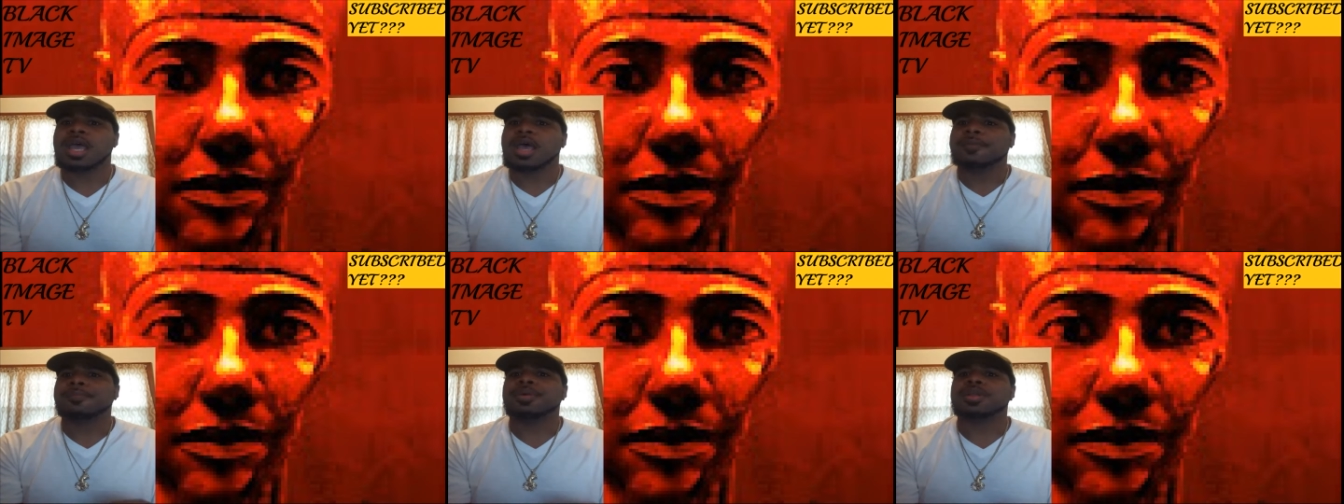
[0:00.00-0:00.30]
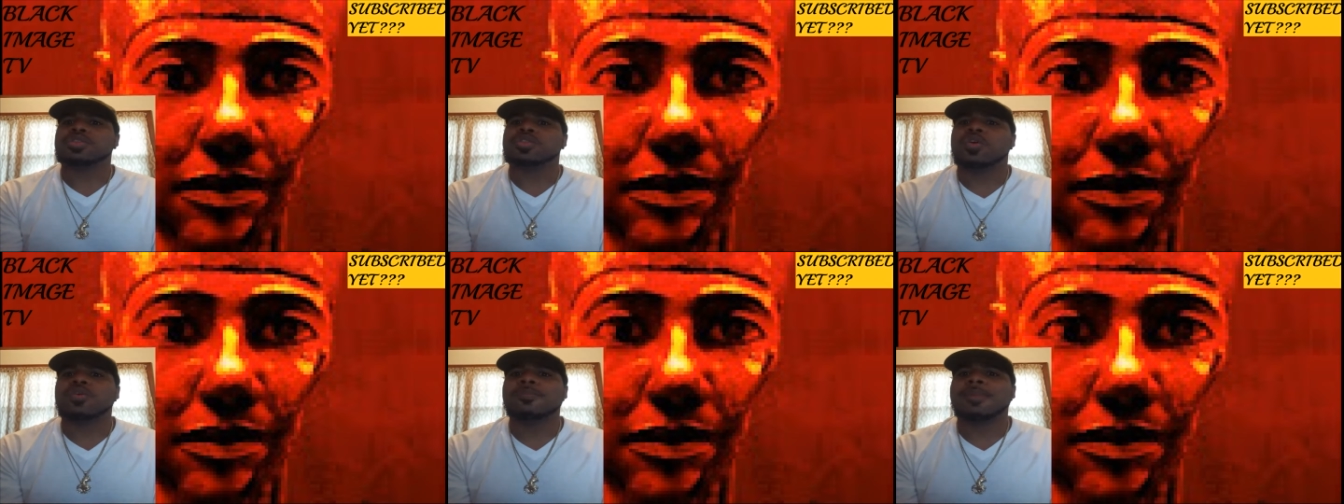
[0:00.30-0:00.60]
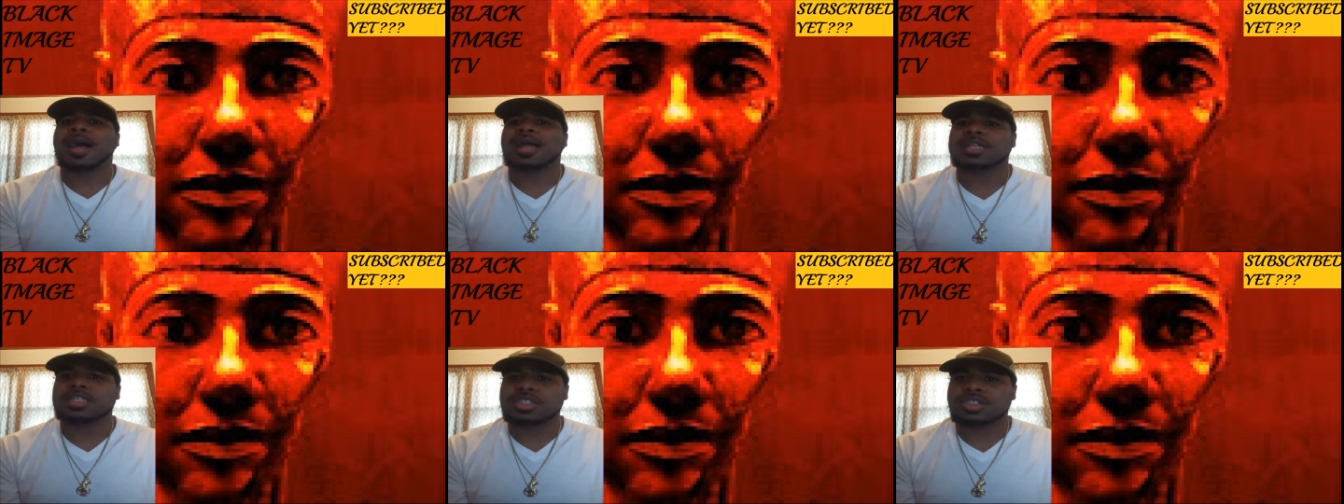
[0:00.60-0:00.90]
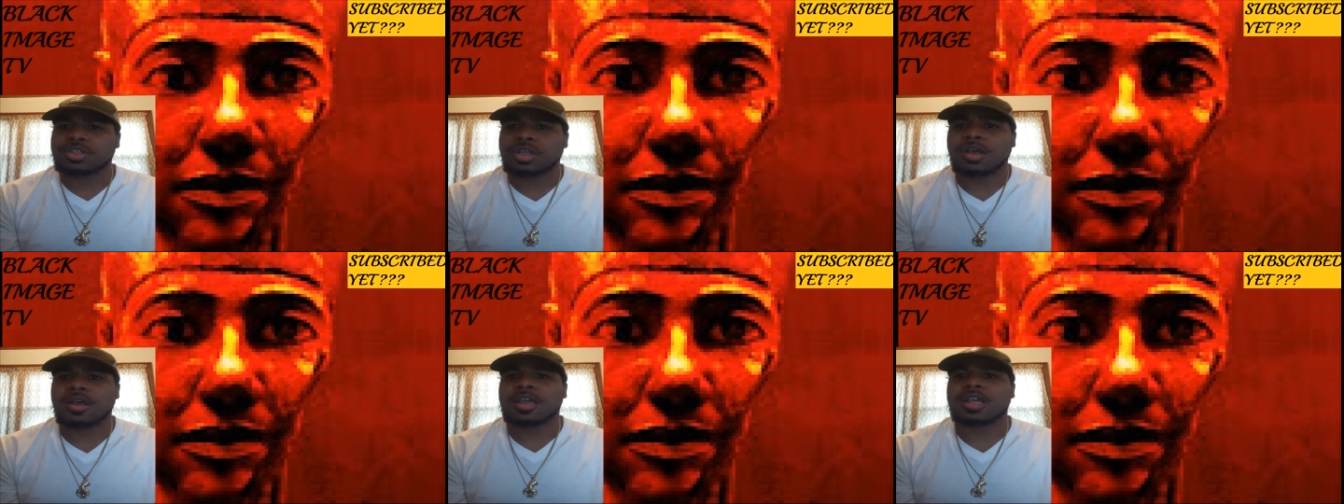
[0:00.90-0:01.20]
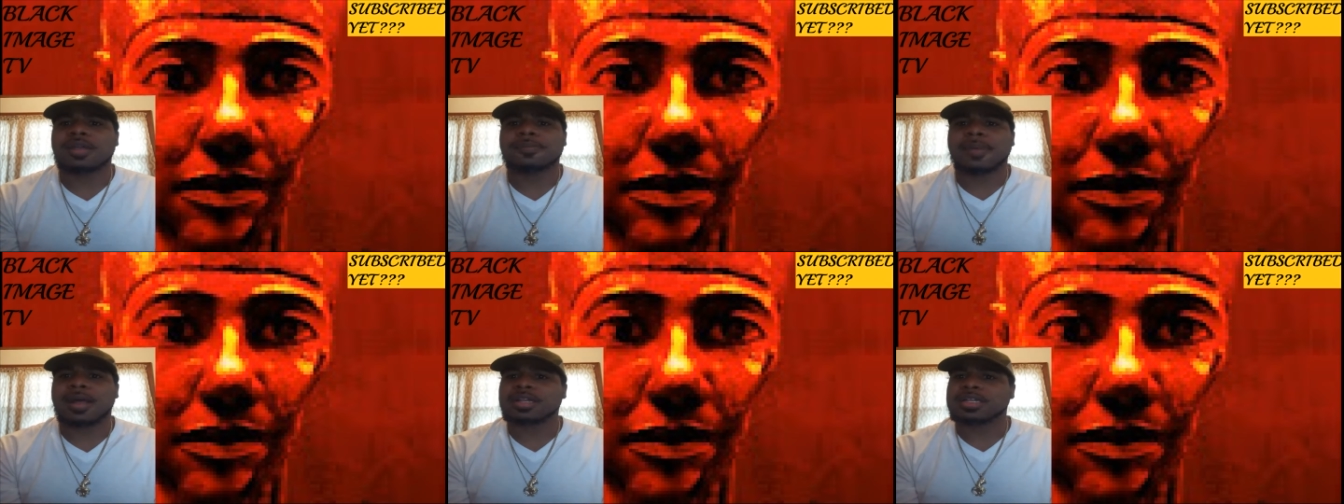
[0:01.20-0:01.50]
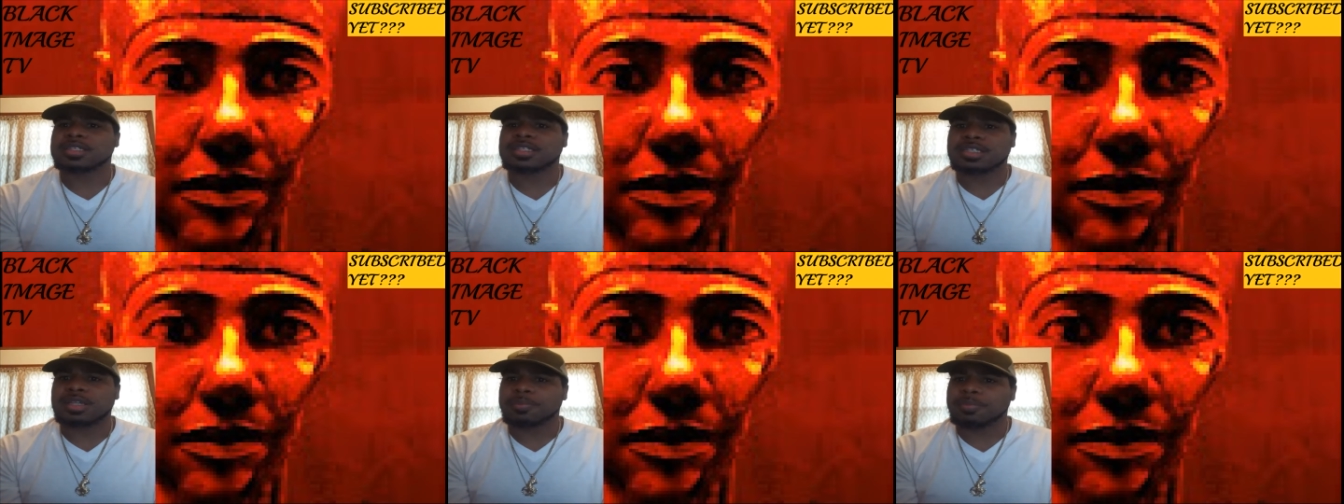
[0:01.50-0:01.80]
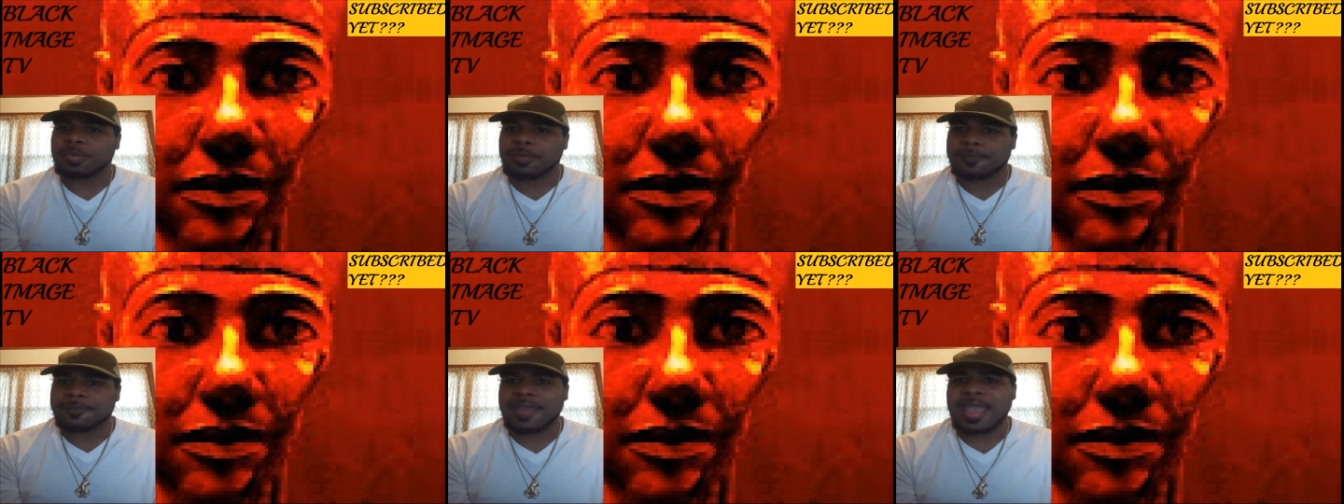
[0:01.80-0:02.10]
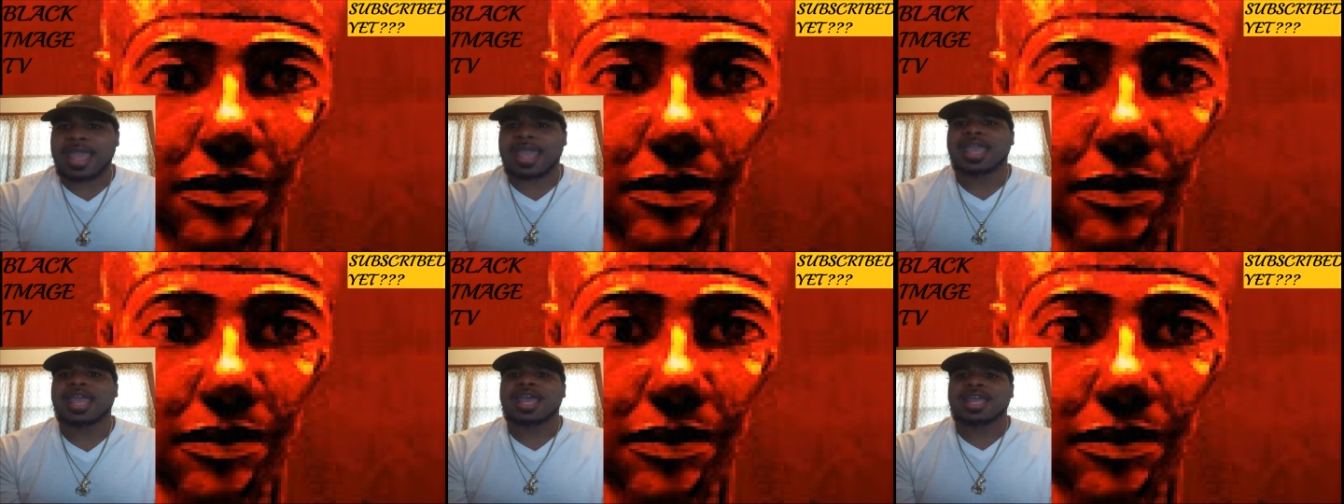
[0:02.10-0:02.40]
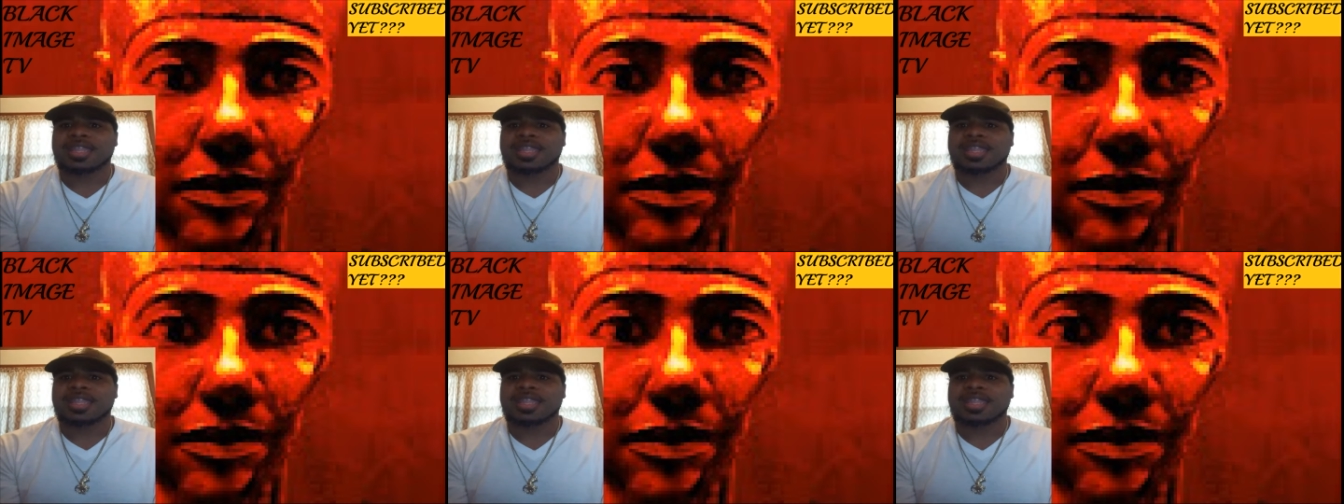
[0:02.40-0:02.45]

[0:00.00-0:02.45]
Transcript: but nobody's talking about the simple fact